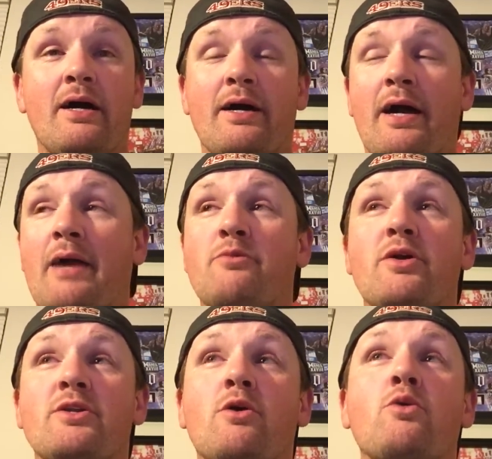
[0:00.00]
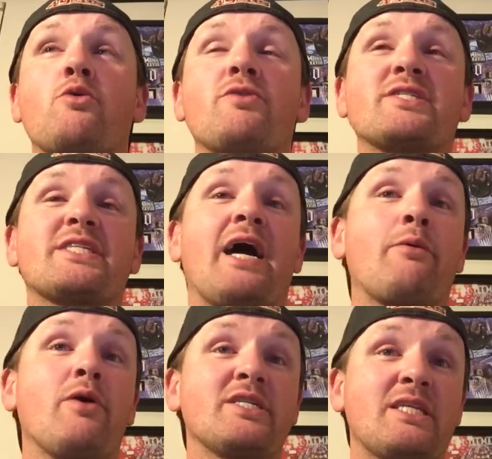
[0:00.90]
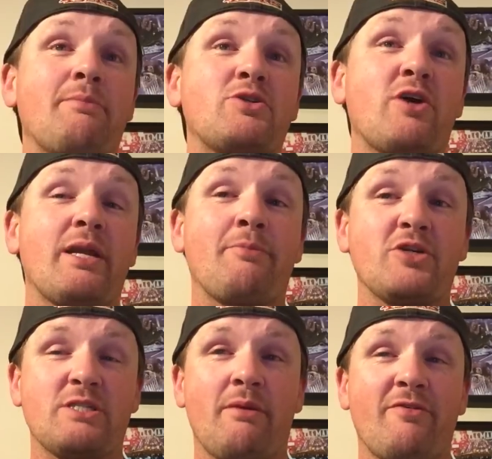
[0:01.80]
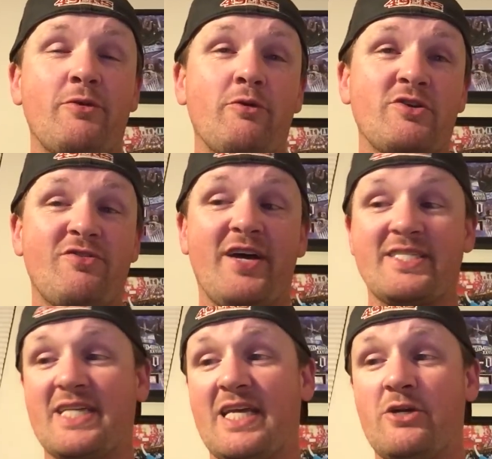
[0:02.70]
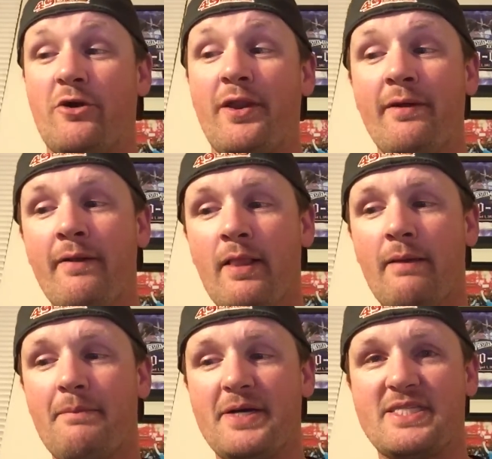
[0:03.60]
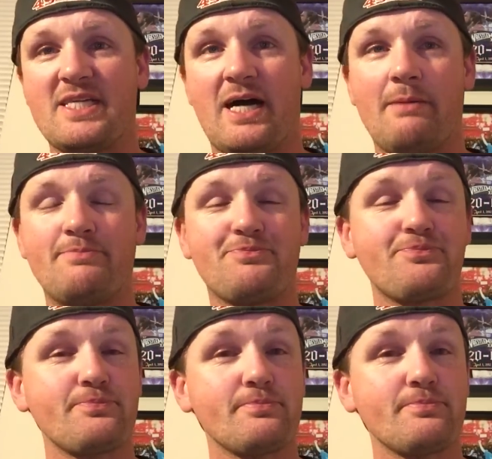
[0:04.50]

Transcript: I, I wouldn't know who this guy was, and I'd be trying to push him out the door as fast as I could. But um,